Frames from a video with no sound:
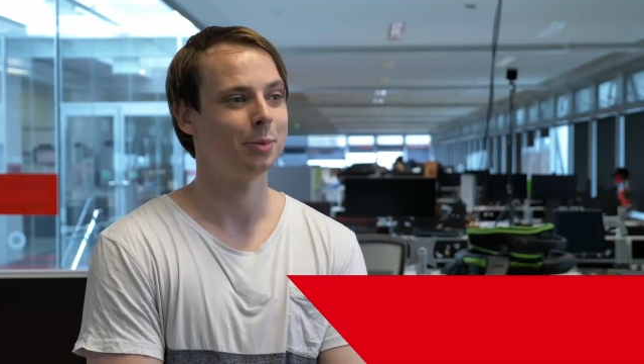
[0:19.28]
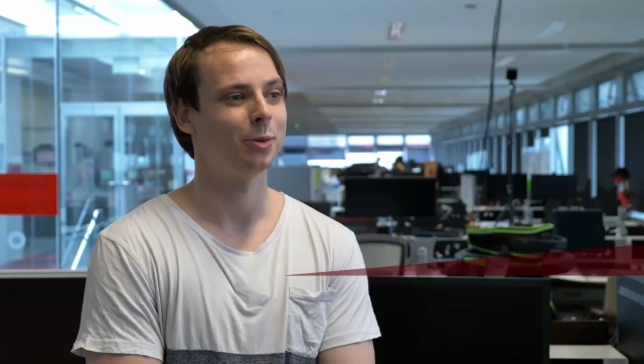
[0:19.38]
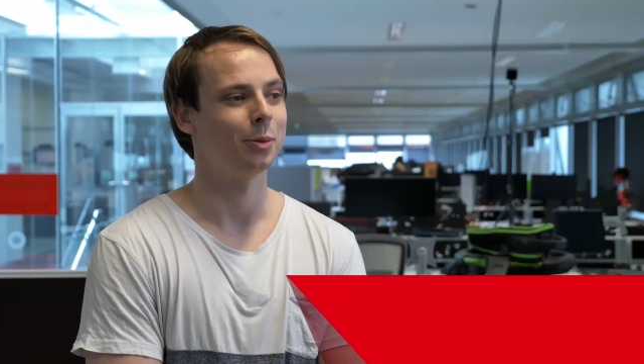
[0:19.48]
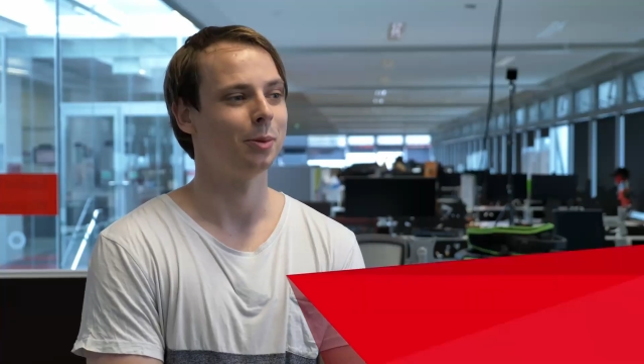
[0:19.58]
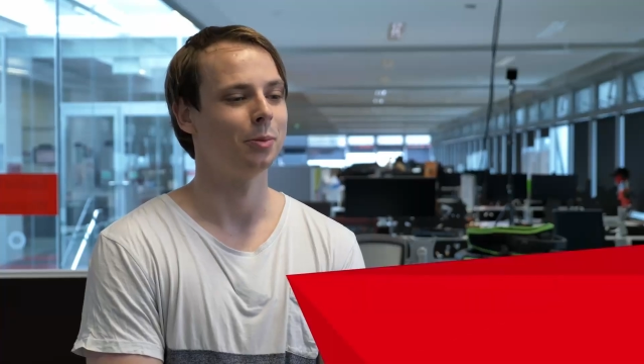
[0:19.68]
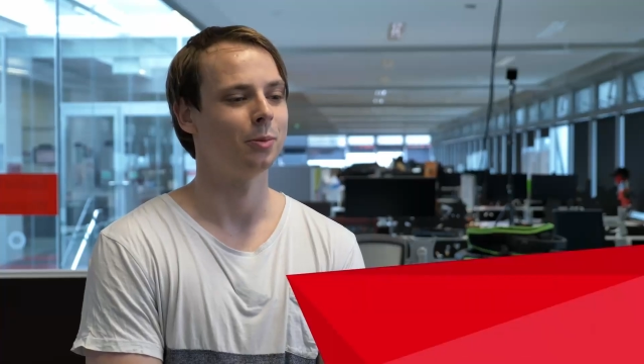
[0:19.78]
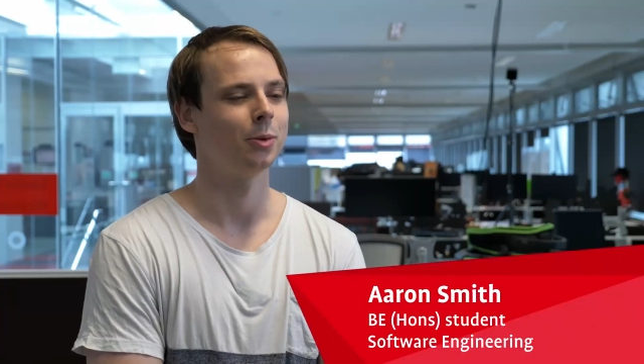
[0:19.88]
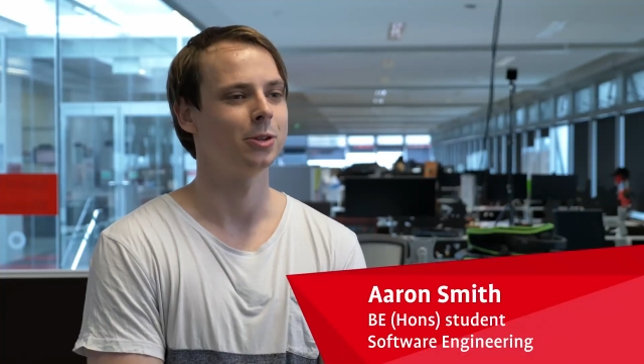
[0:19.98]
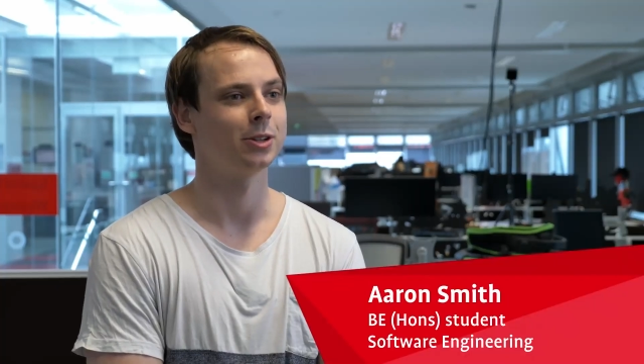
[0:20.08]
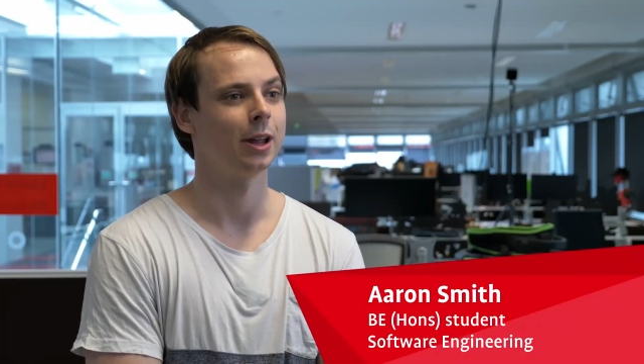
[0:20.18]
year problem
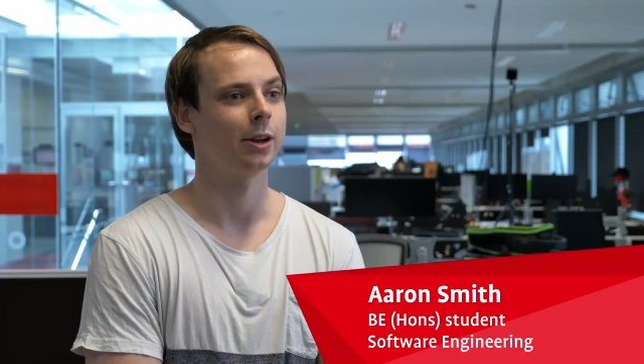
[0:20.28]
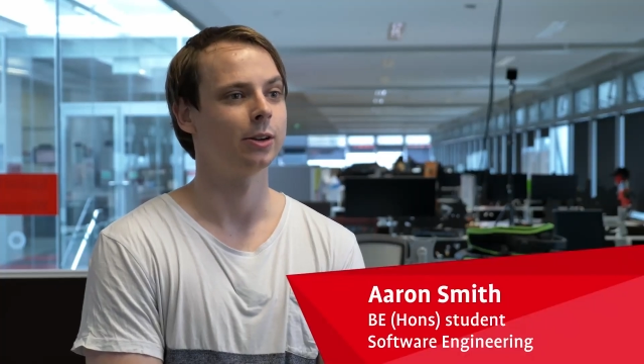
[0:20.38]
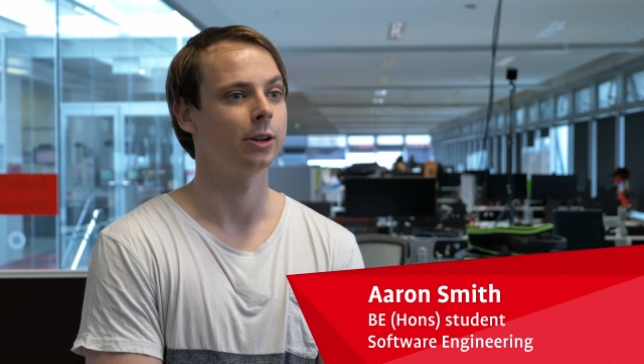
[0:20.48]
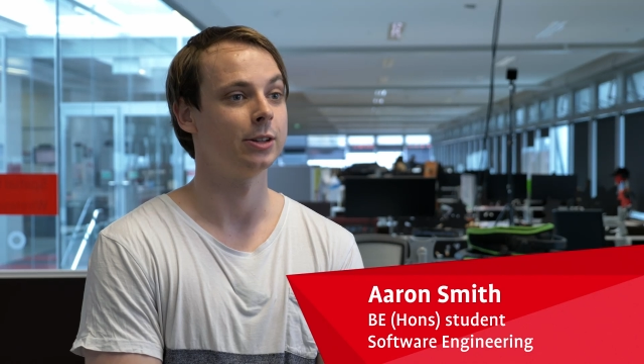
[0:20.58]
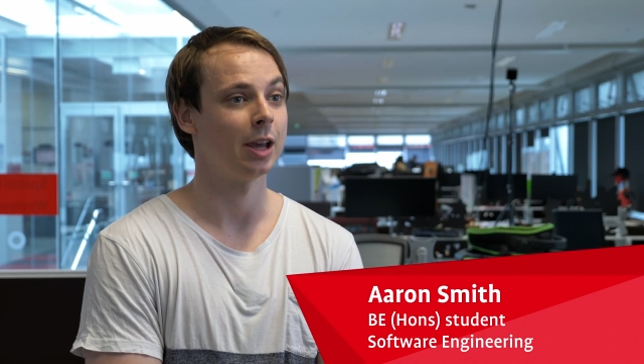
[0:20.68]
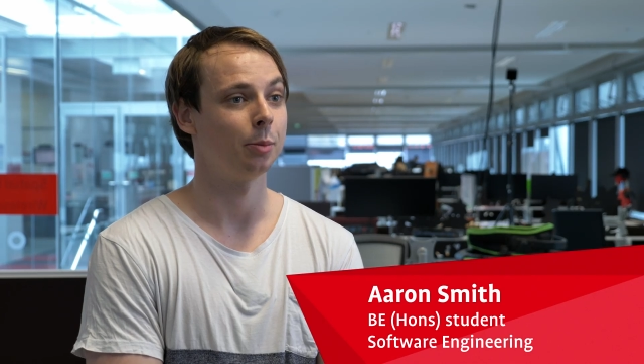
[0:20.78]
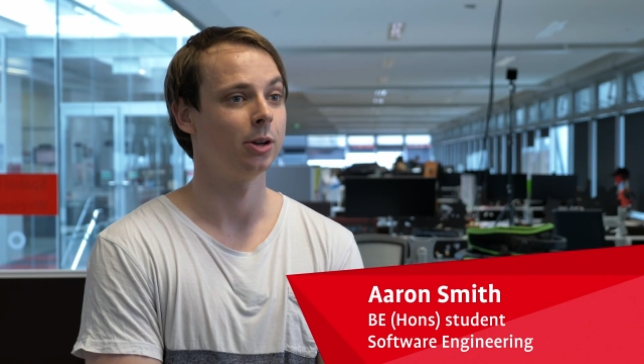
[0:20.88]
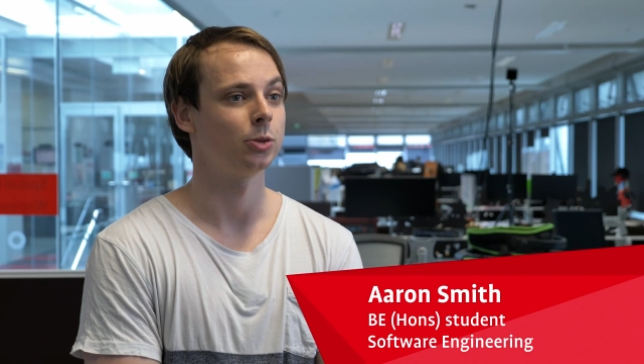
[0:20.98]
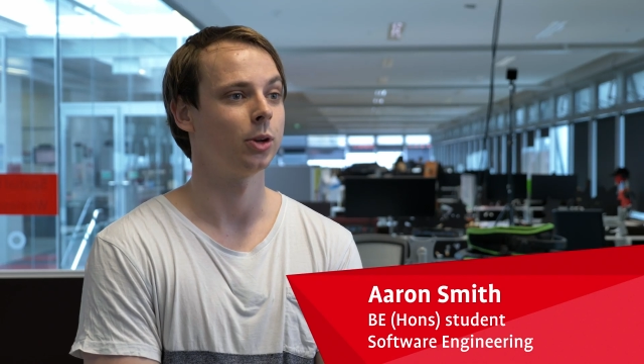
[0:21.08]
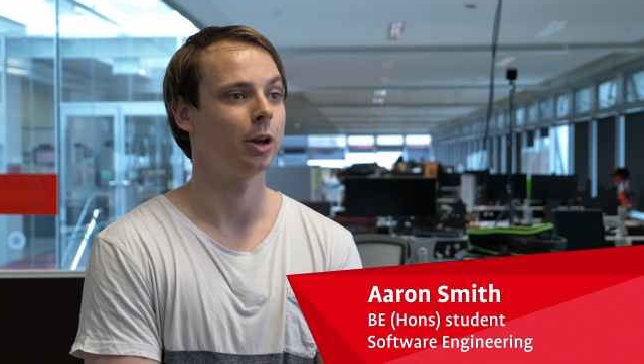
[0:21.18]
was that
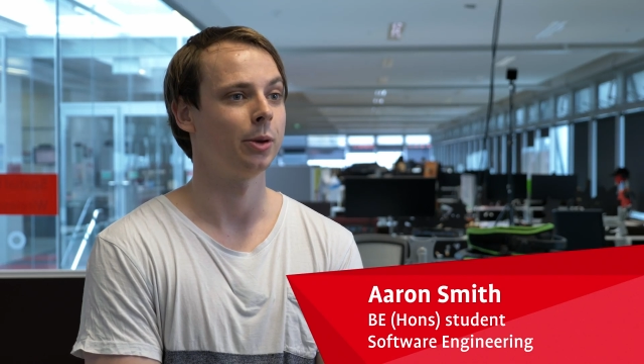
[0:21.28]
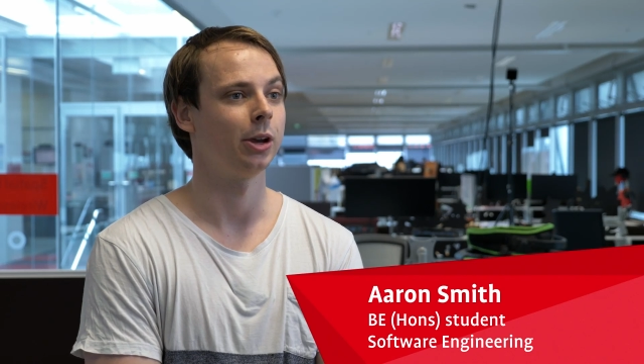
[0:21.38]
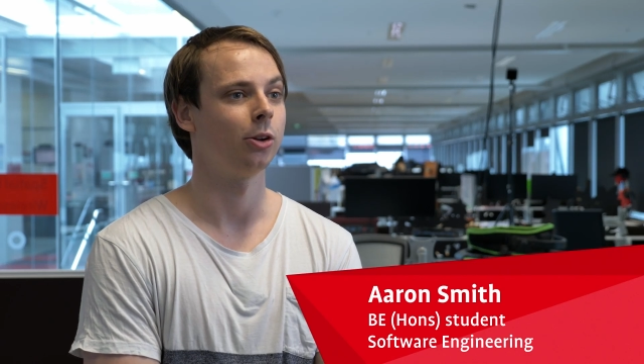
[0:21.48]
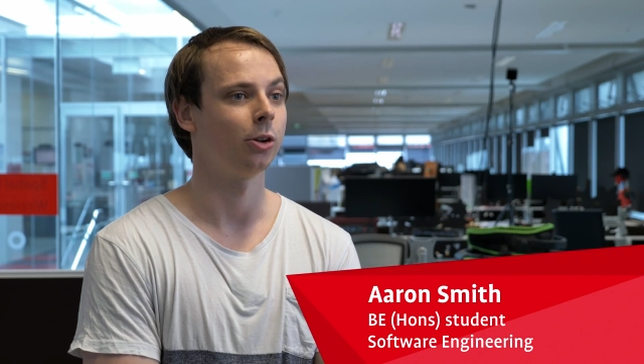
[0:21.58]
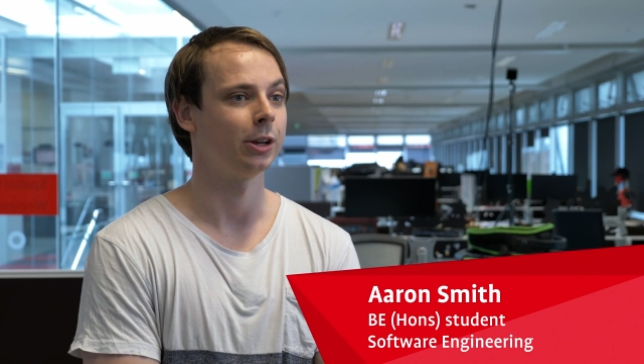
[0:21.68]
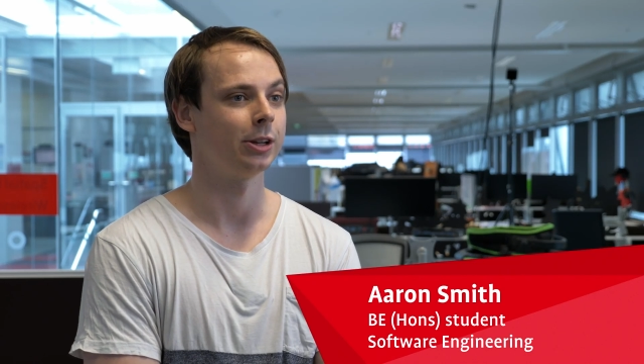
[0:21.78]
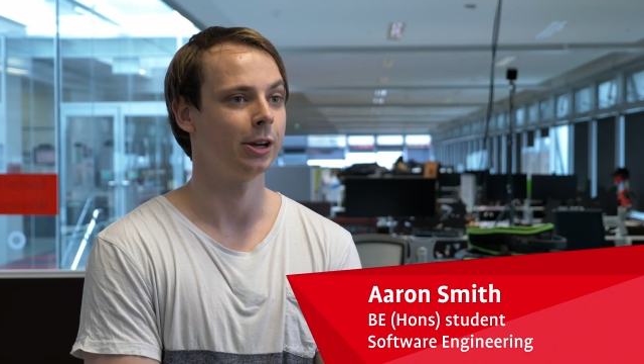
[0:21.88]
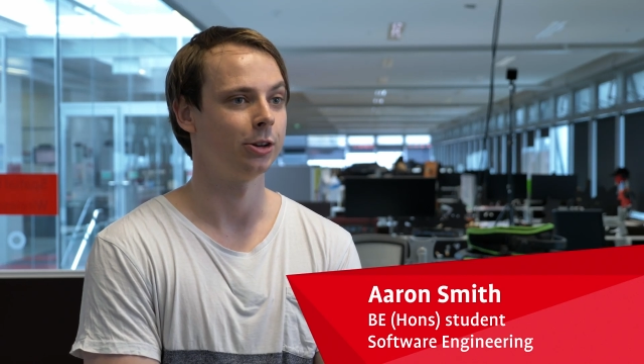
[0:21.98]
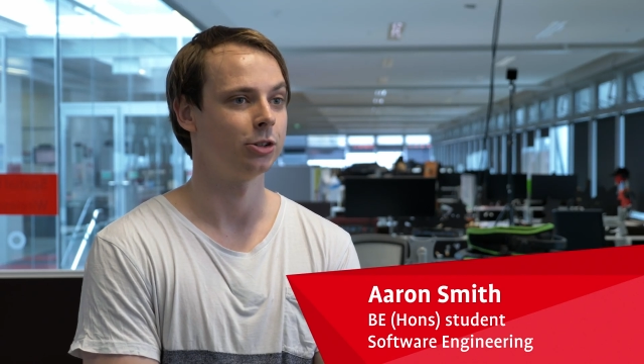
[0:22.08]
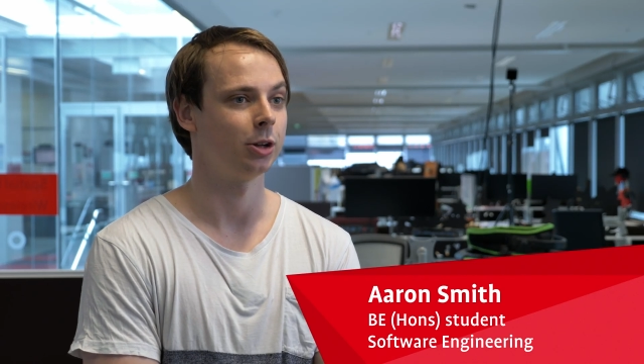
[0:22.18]
contaminants were coming in on
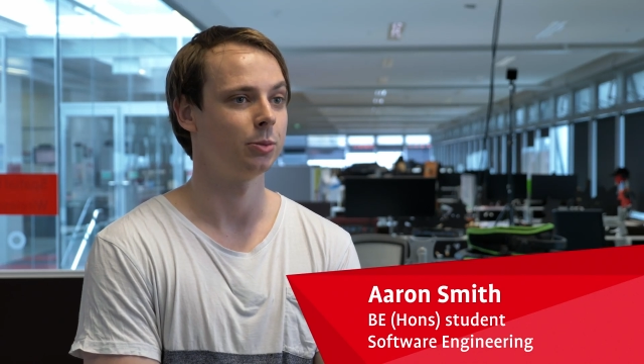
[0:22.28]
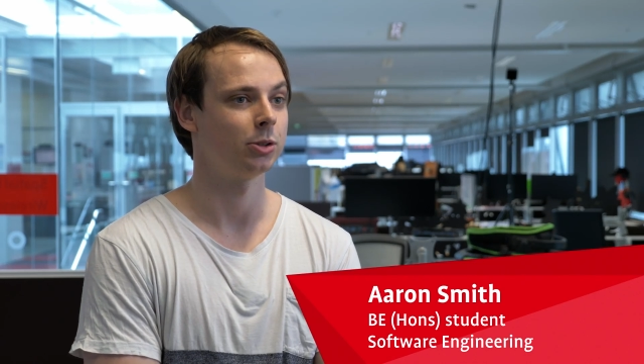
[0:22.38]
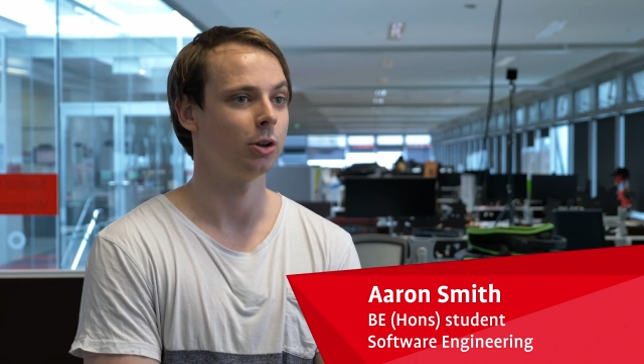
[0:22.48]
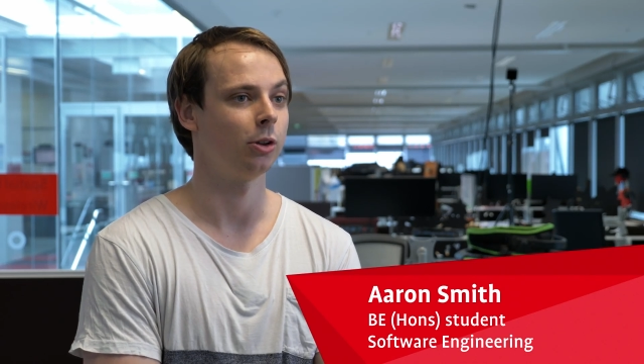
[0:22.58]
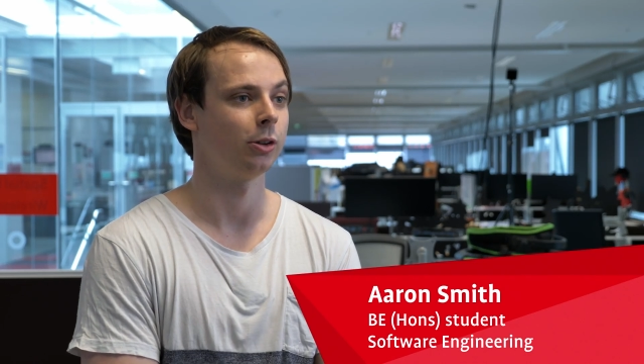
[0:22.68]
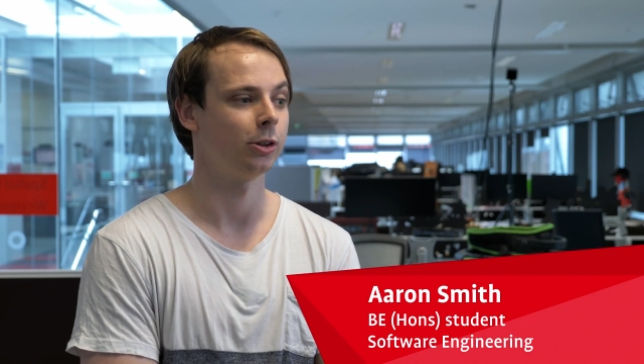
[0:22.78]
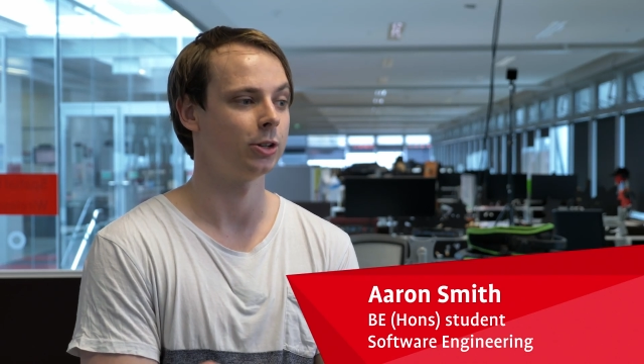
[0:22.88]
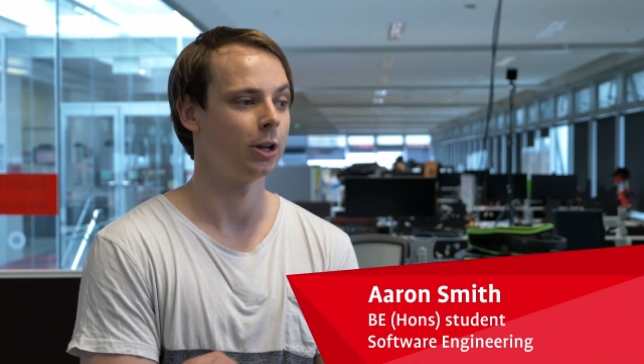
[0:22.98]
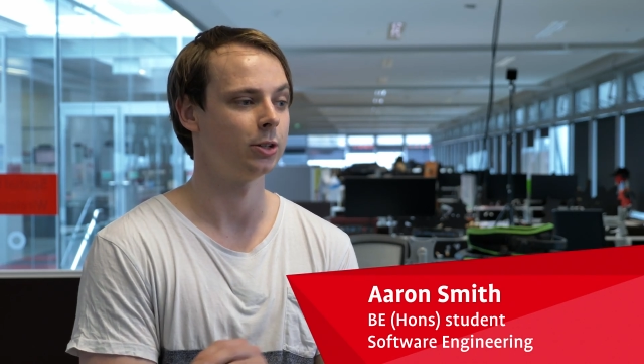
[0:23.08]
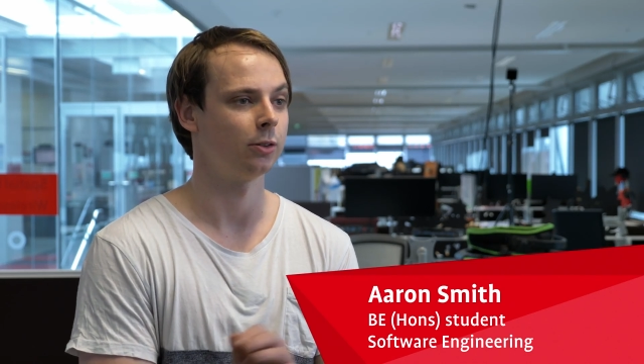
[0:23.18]
container ships on the
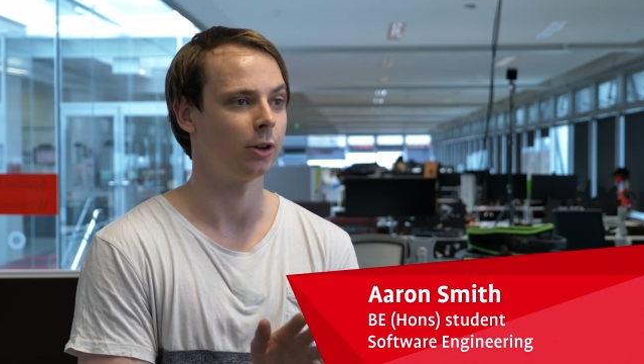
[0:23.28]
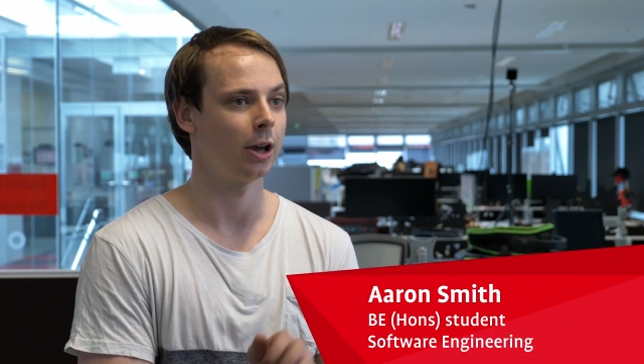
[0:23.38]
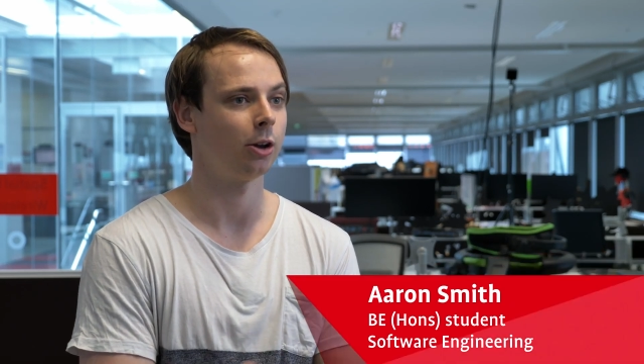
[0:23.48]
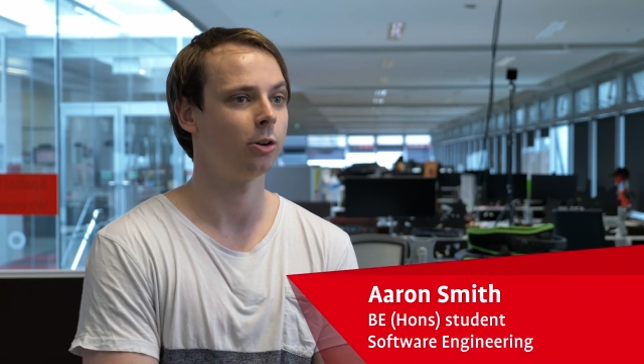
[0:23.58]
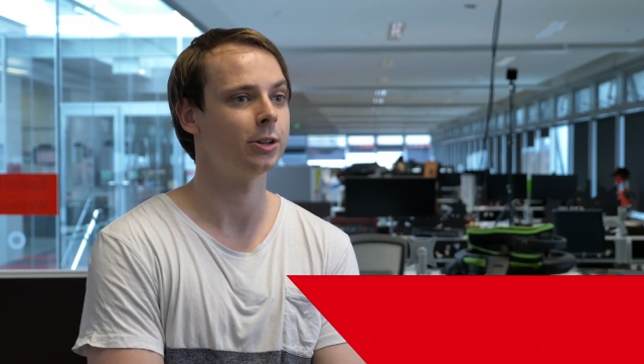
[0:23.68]
sides of cargo